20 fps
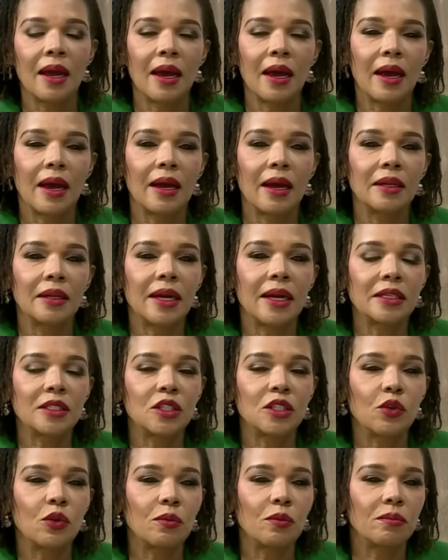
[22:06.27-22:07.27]
And
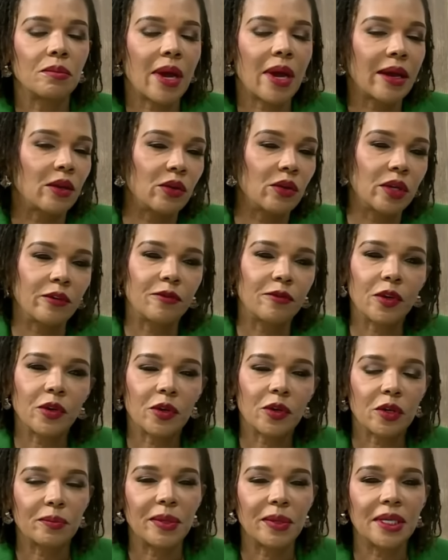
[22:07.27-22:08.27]
as I don't know if you
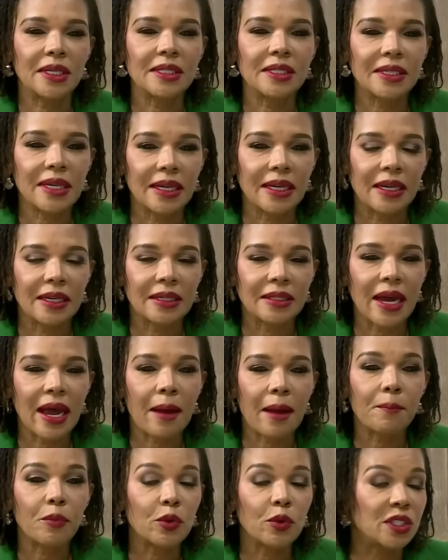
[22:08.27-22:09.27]
heard me in the Senate,
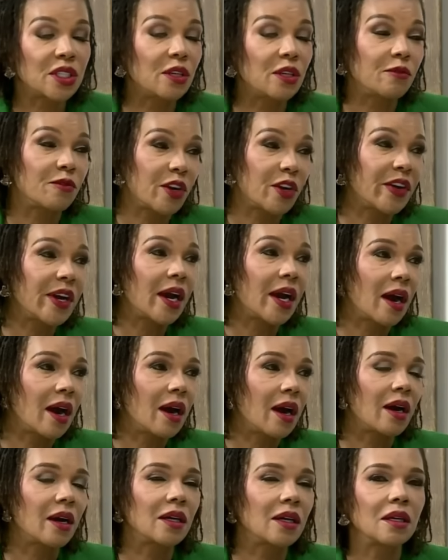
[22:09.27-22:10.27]
I'm pushing very
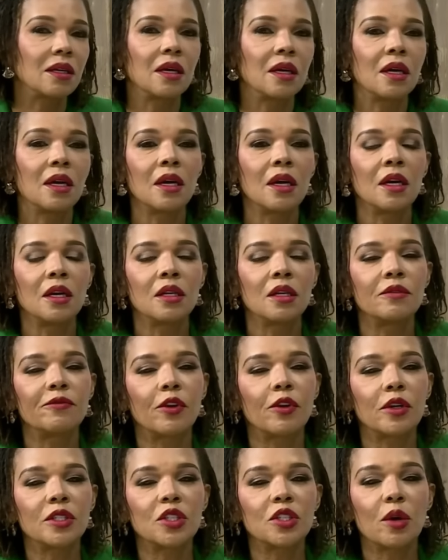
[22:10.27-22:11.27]
hard
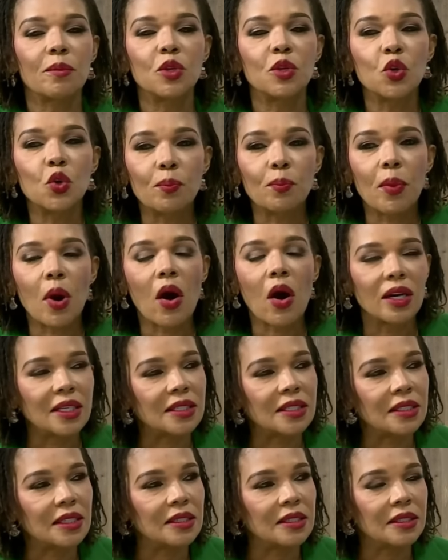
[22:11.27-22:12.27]
for some new
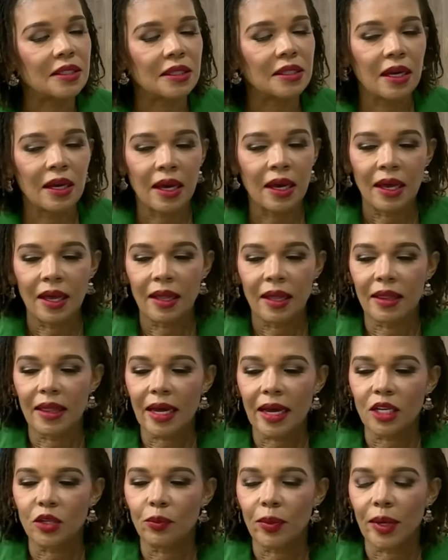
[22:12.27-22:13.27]
policies
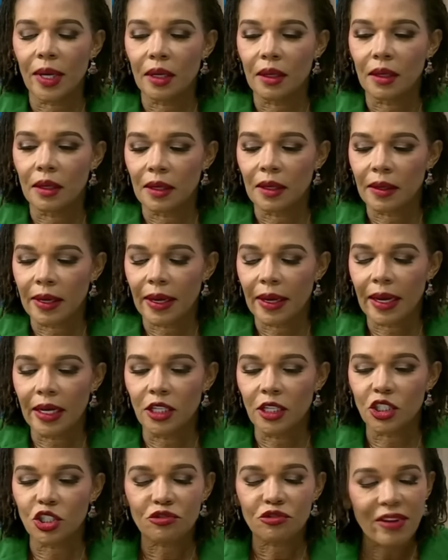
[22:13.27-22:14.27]
that will
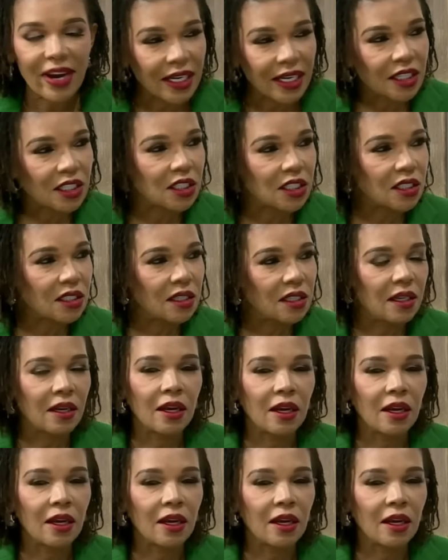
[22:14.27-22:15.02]
entrench